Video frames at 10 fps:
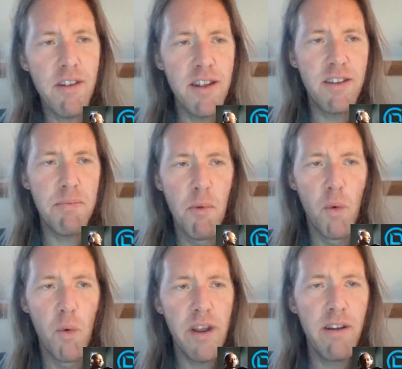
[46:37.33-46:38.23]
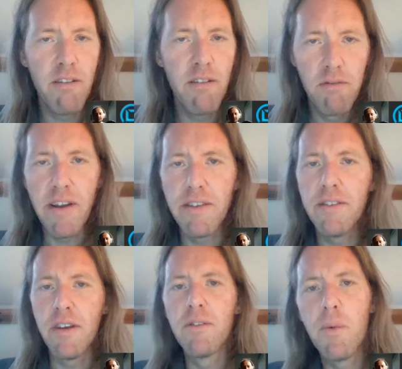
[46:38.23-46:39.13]
needs to be more wing
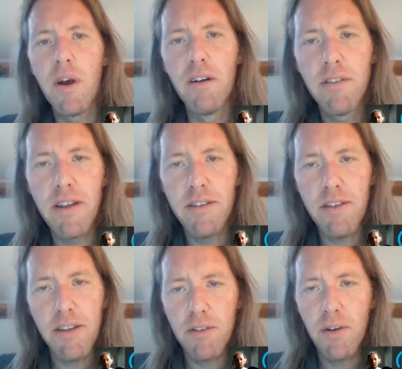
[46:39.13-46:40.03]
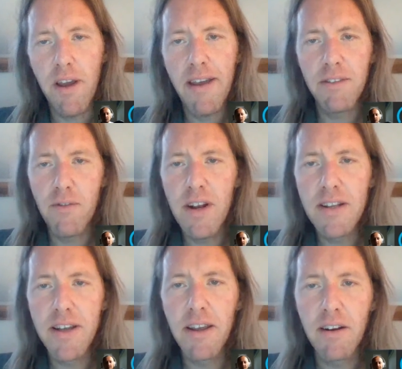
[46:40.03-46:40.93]
racing as well. That sort of hasn't really
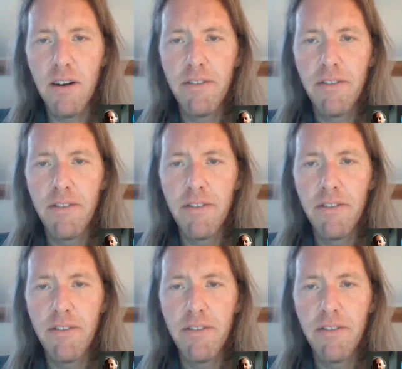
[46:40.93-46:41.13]
taken off.